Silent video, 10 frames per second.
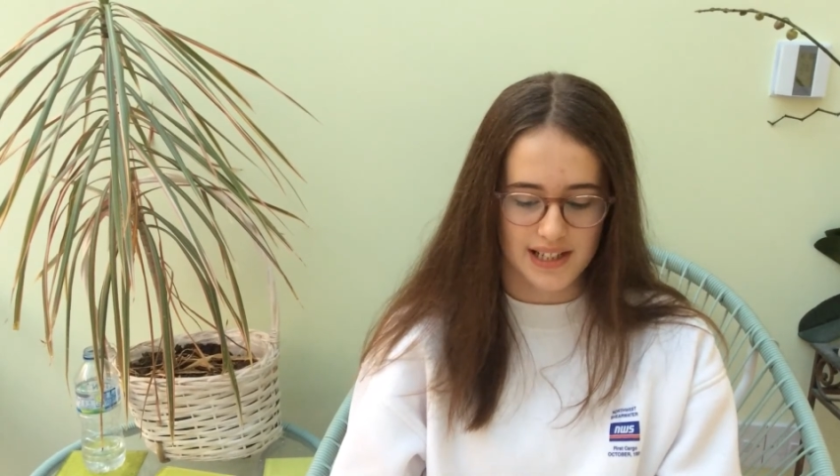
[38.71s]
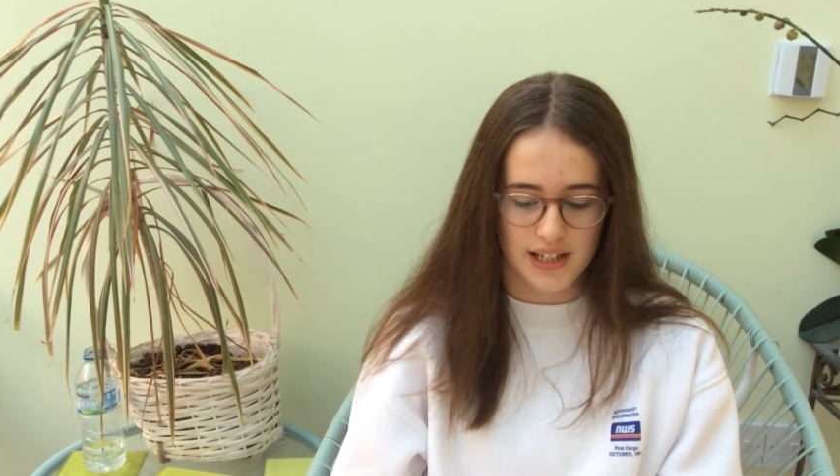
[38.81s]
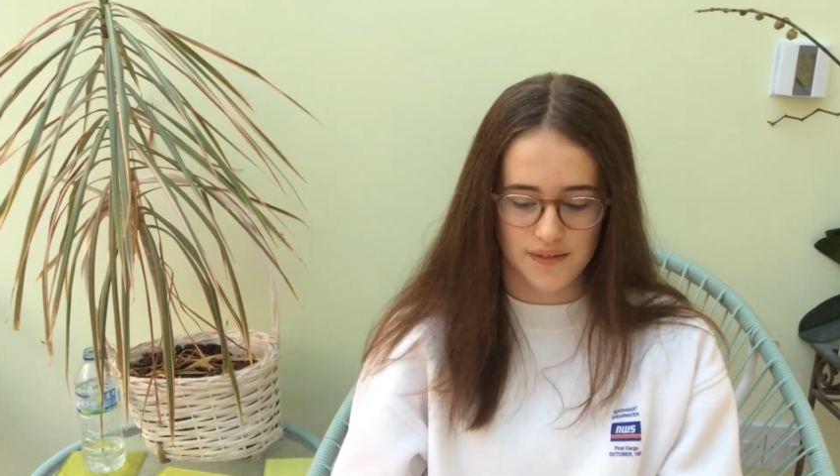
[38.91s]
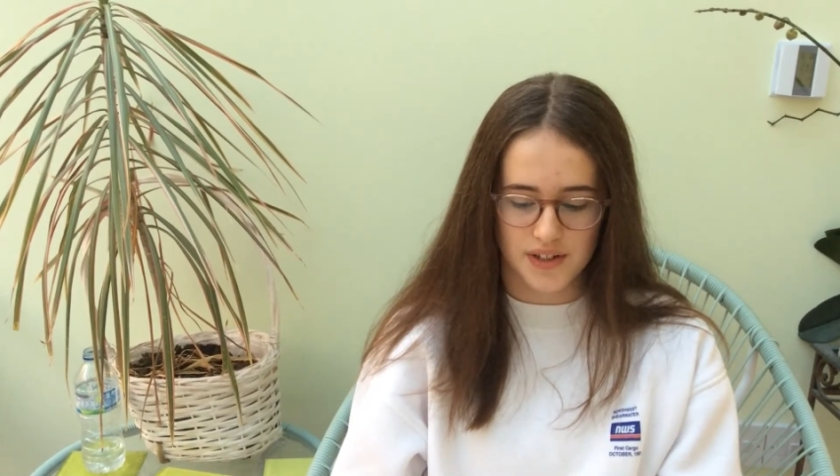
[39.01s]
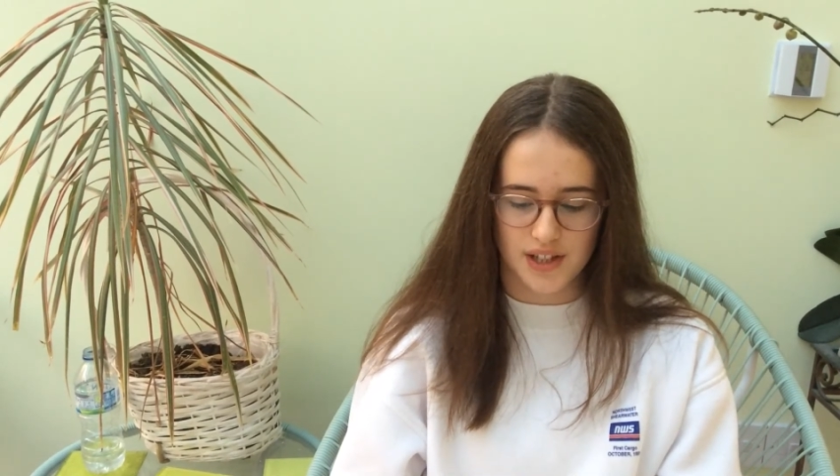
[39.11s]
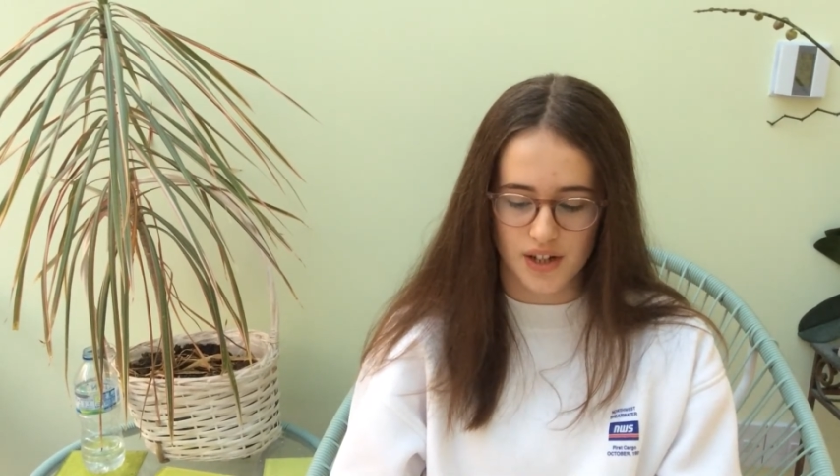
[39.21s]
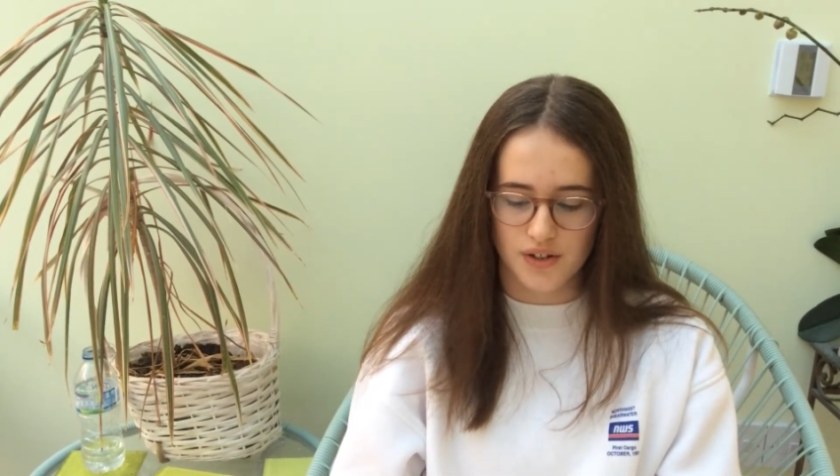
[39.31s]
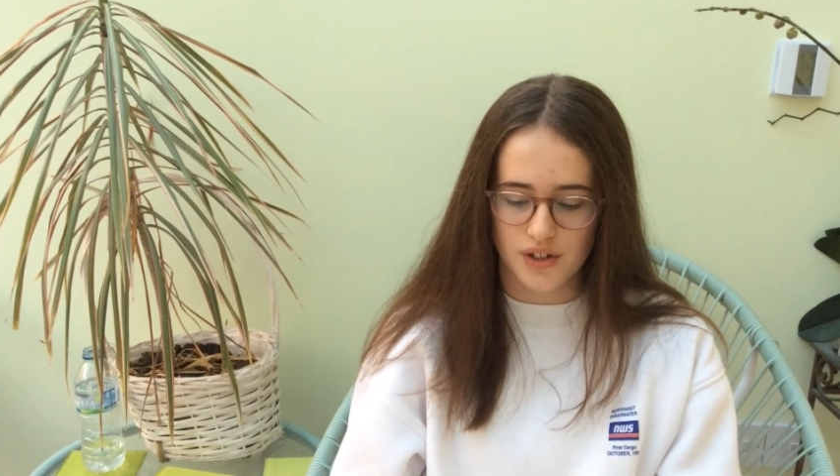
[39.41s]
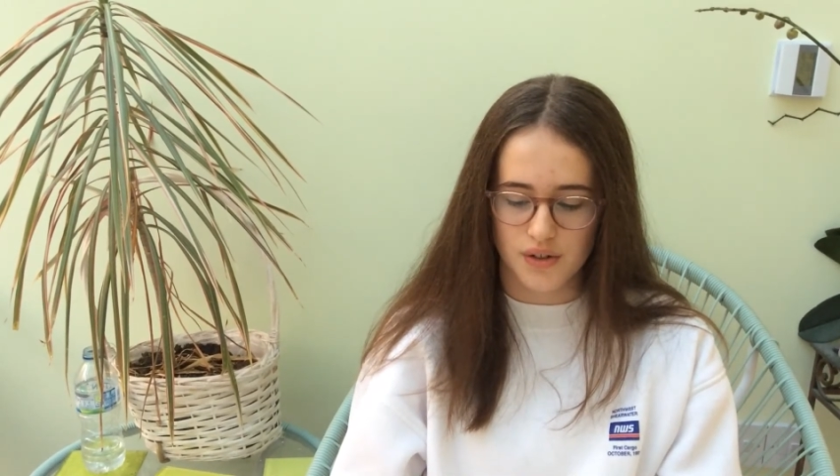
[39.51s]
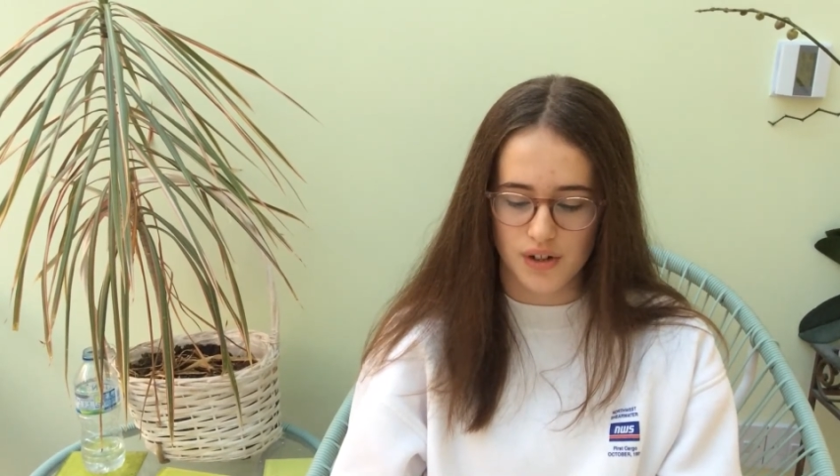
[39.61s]
love to
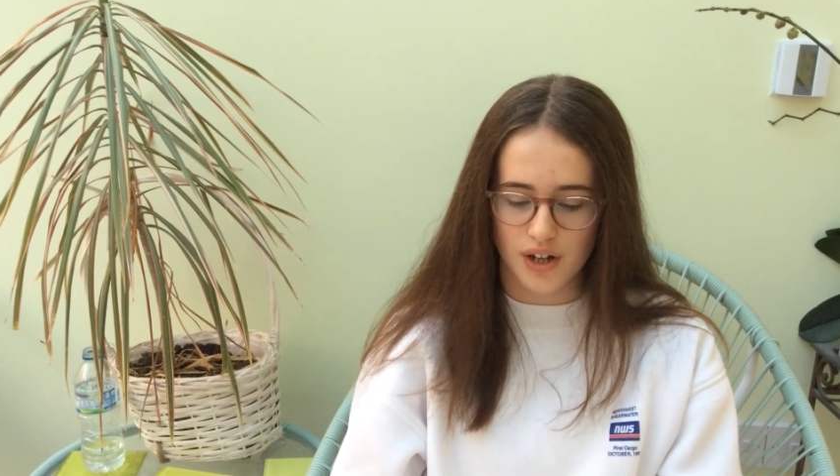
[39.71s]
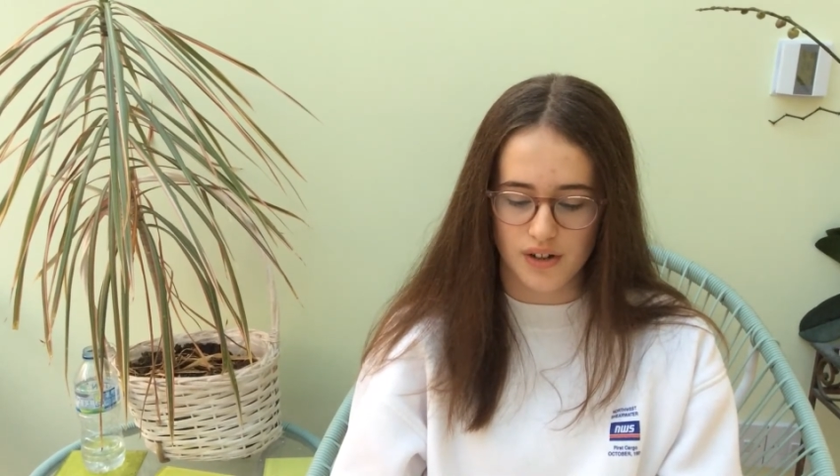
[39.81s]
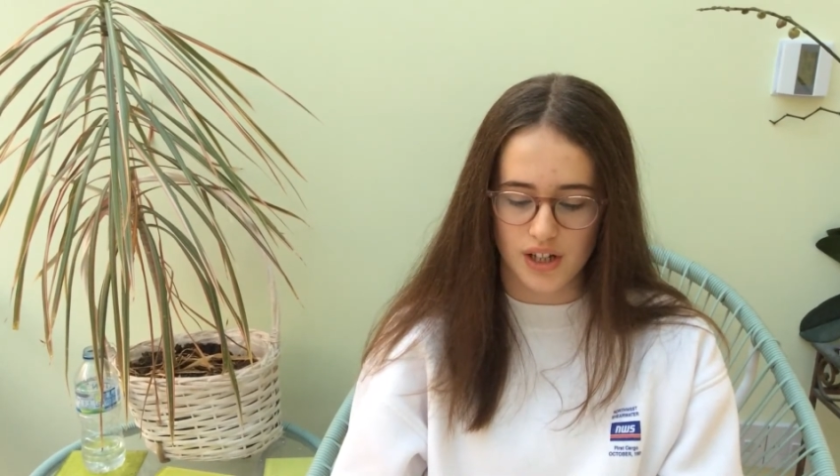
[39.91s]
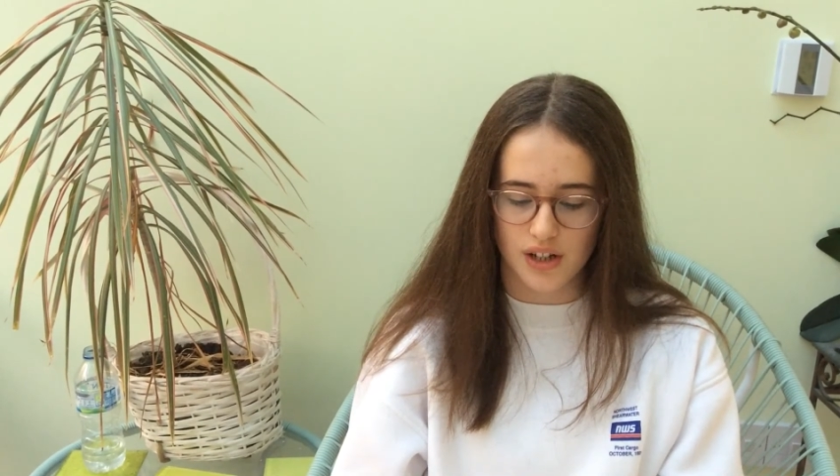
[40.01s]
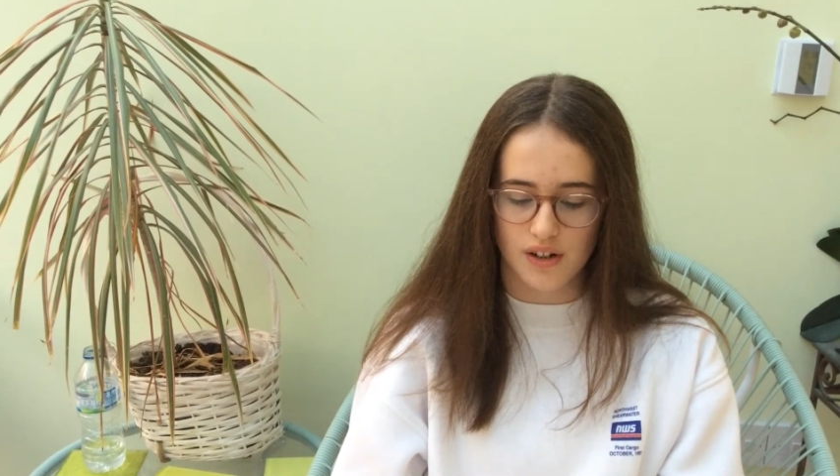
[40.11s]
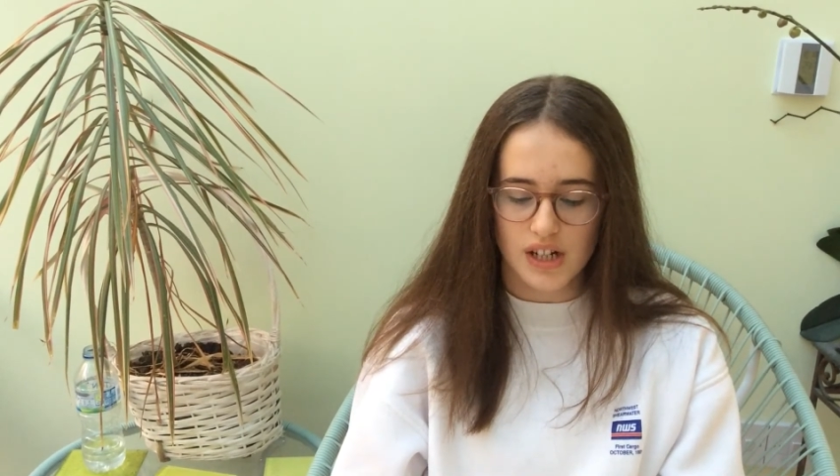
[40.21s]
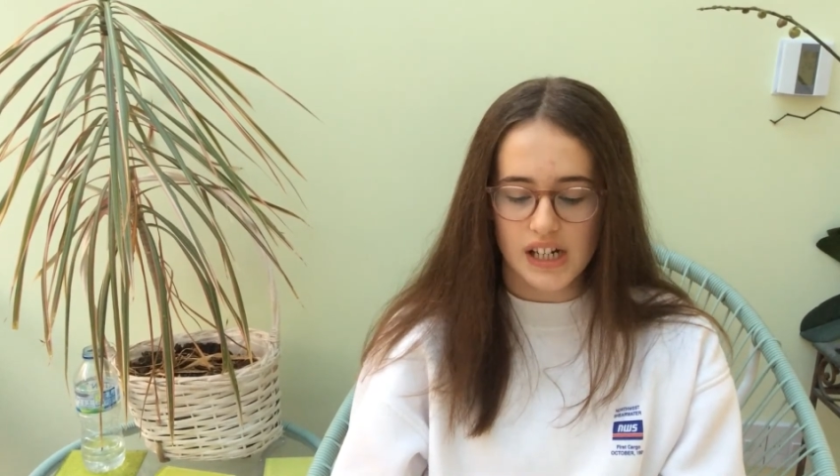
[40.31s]
those who know you,